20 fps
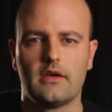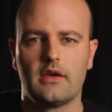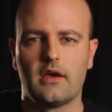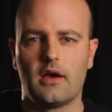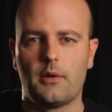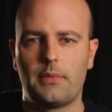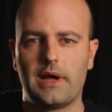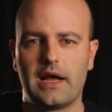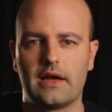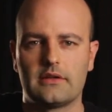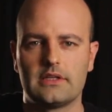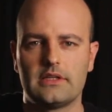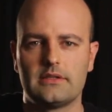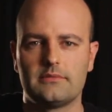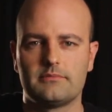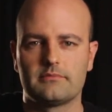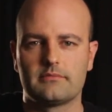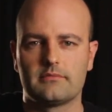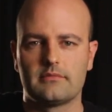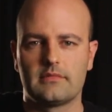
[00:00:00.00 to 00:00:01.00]
about
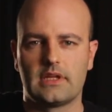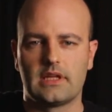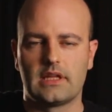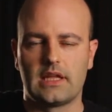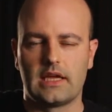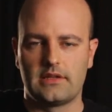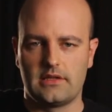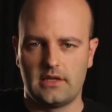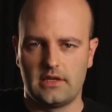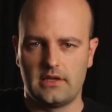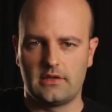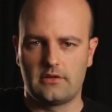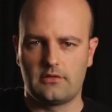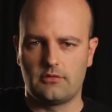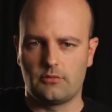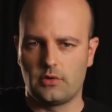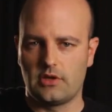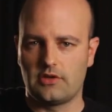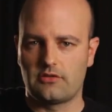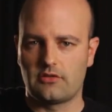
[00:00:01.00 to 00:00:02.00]
it that I did
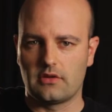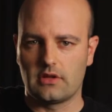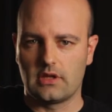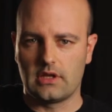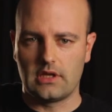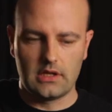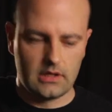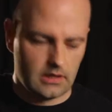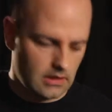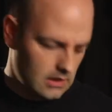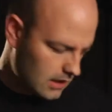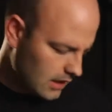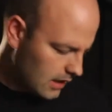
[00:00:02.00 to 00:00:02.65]
recently.